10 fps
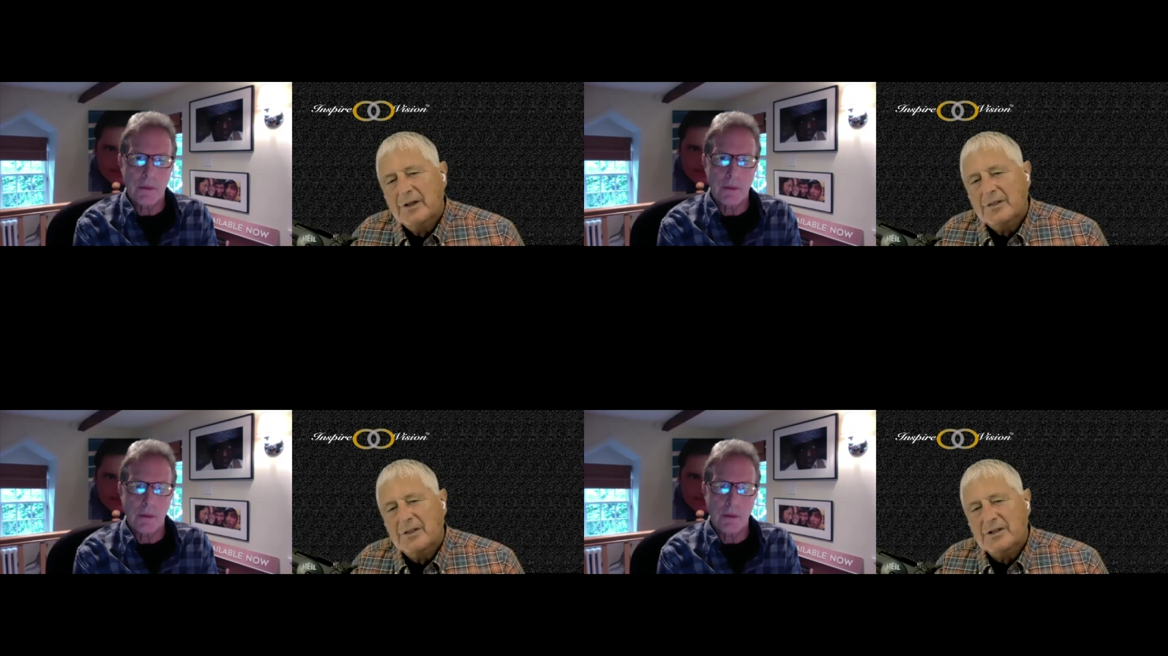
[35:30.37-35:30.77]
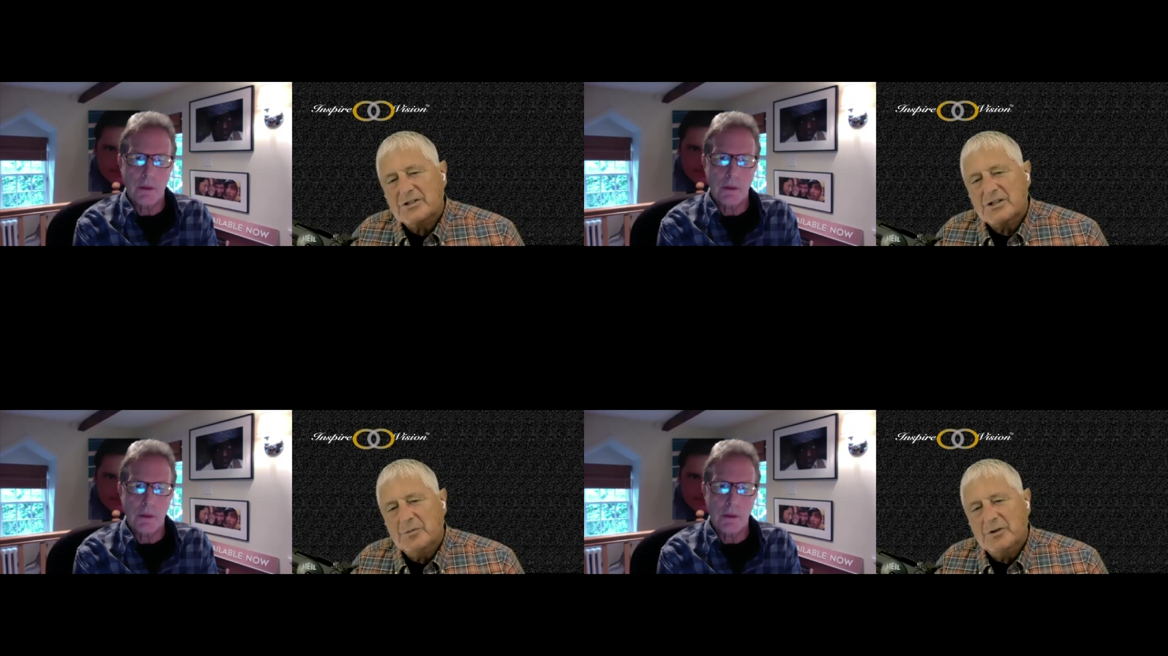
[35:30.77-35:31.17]
Speaker 1: these
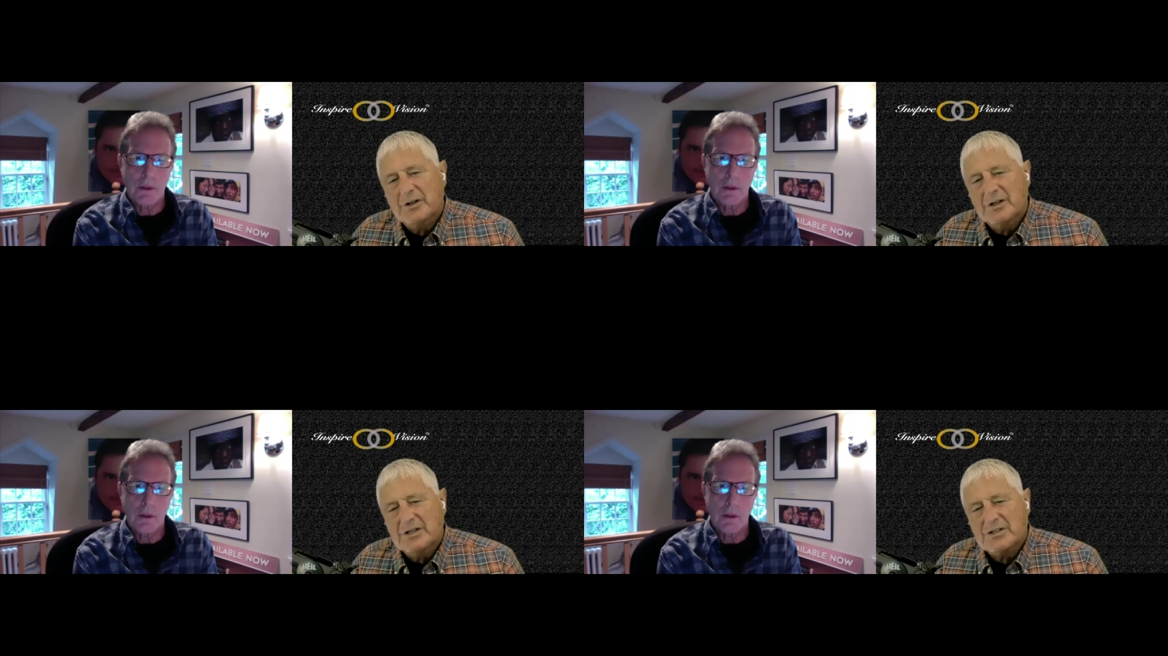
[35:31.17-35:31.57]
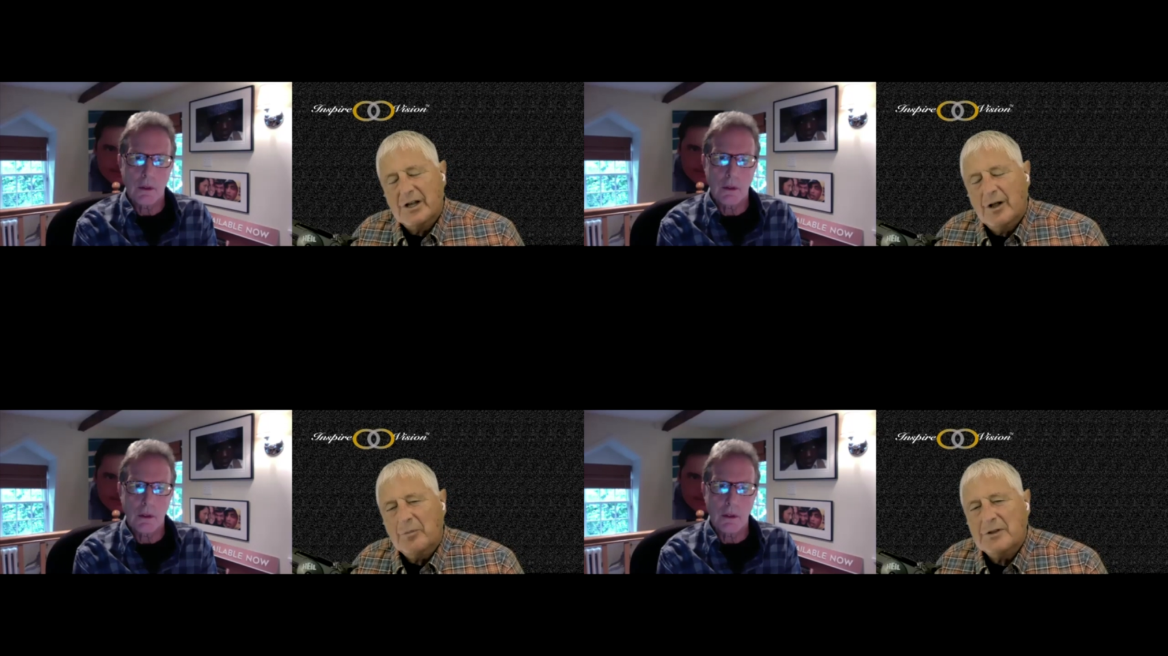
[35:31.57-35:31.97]
communities,
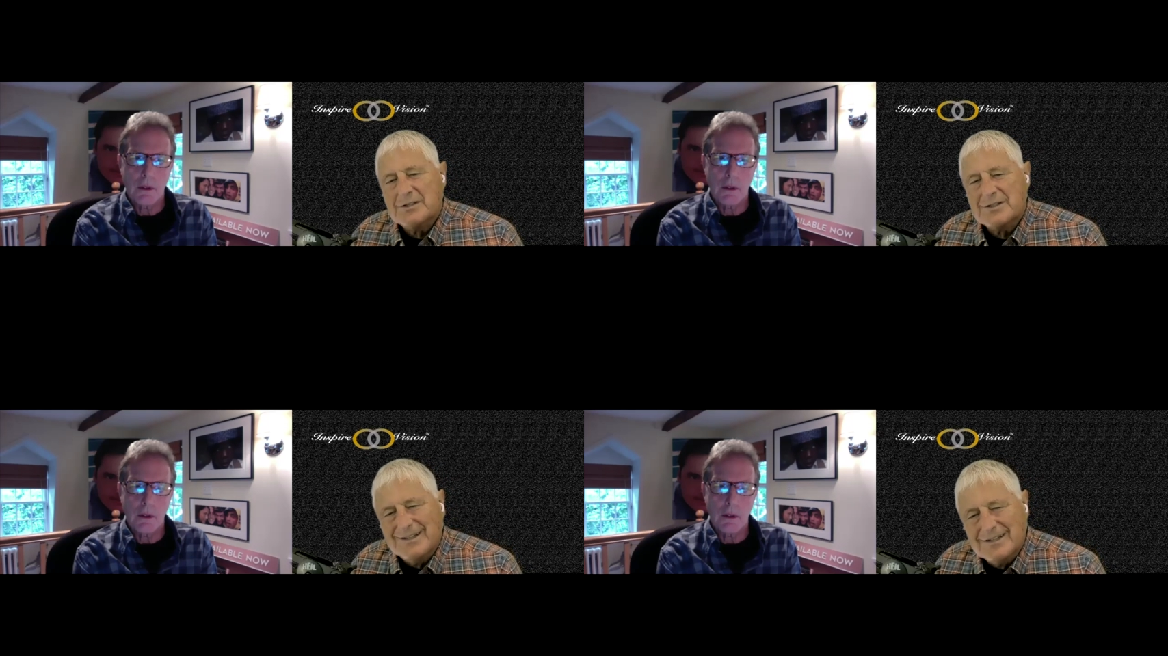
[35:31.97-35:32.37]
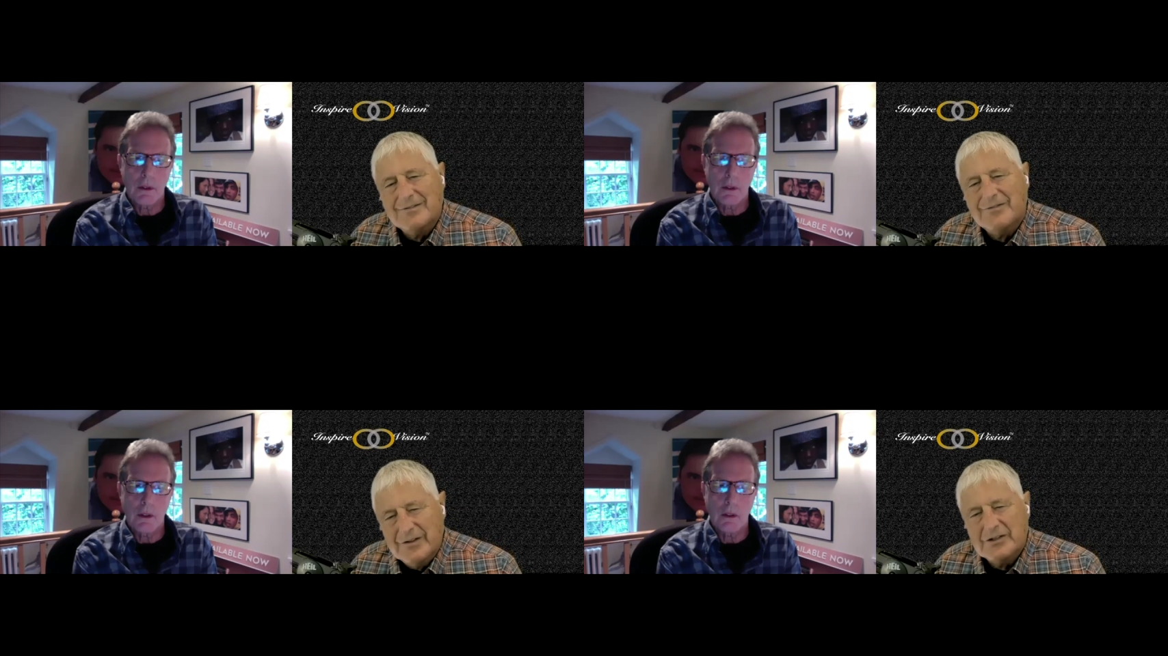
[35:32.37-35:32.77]
help these
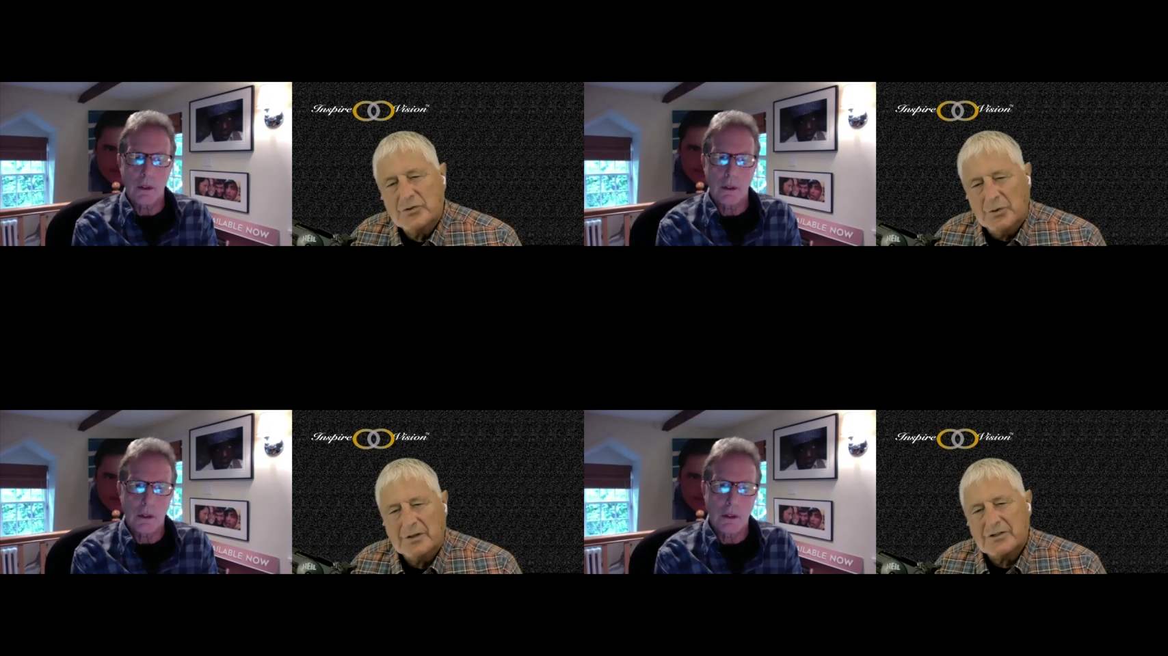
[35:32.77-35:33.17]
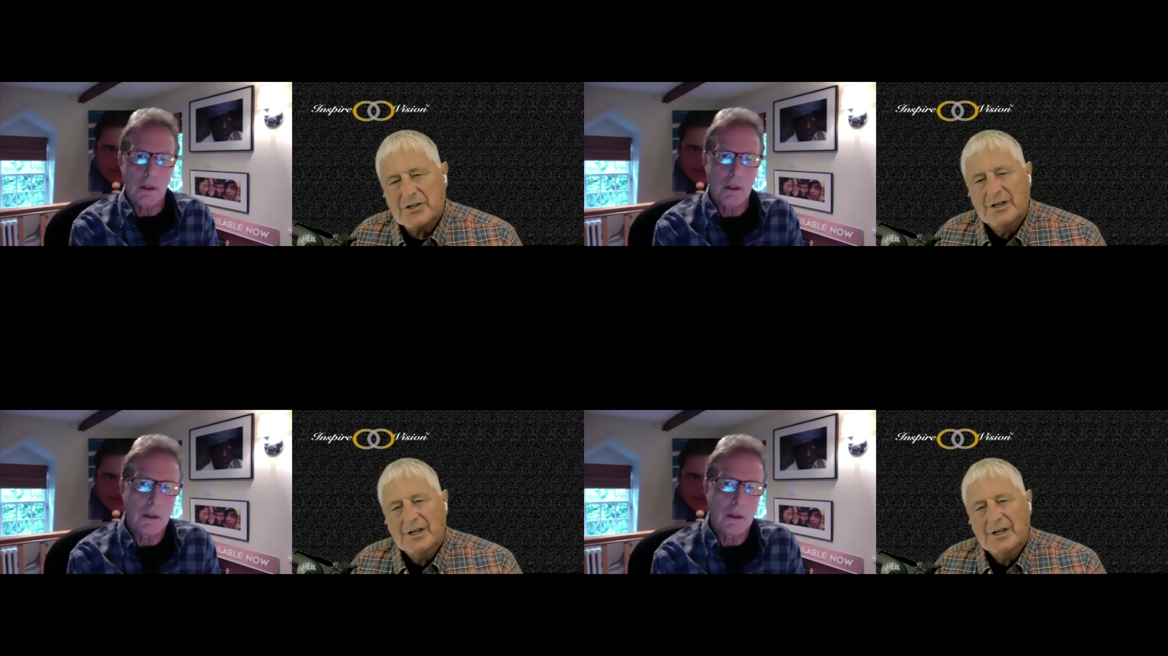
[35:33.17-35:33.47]
individuals.